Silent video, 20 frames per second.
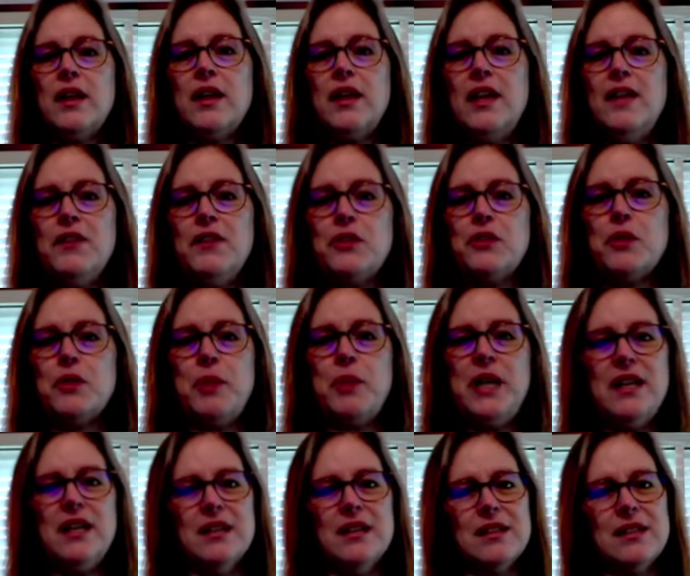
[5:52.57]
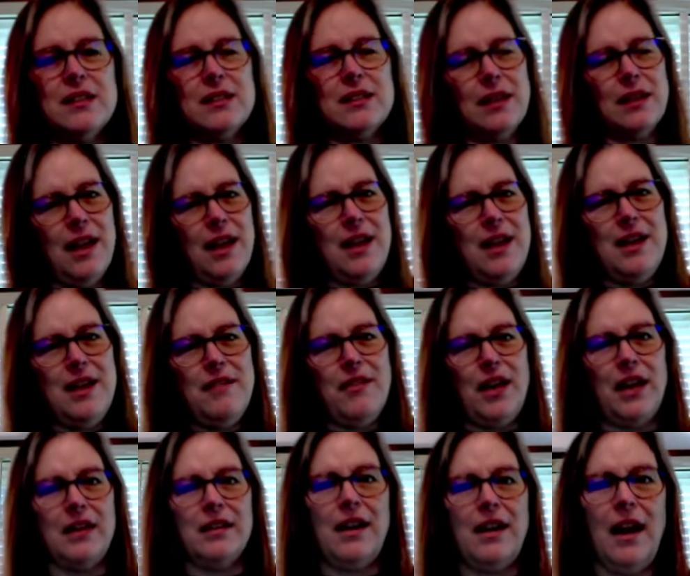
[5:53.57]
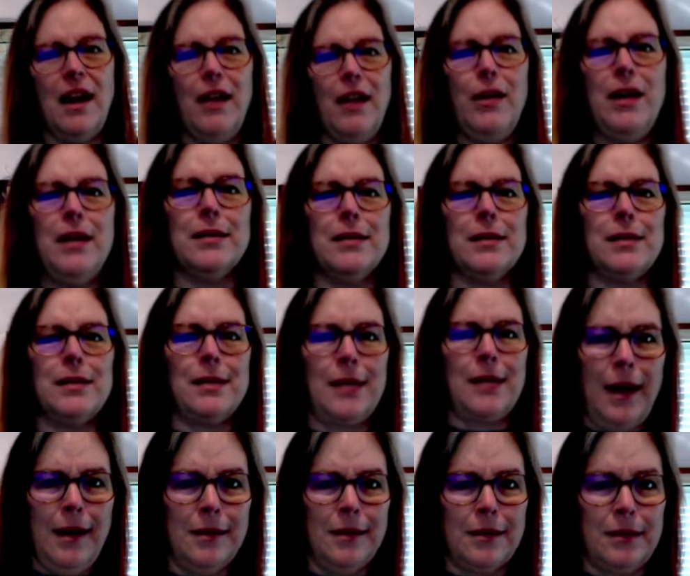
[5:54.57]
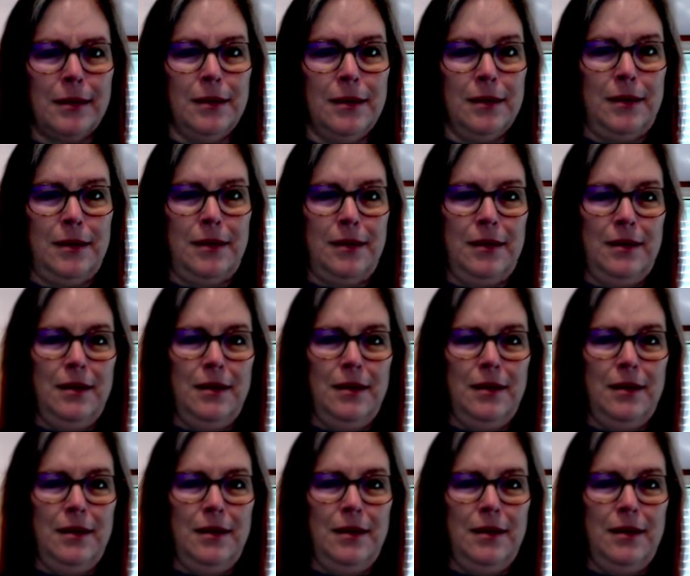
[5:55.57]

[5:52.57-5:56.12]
even to be his slave and carry his sandals.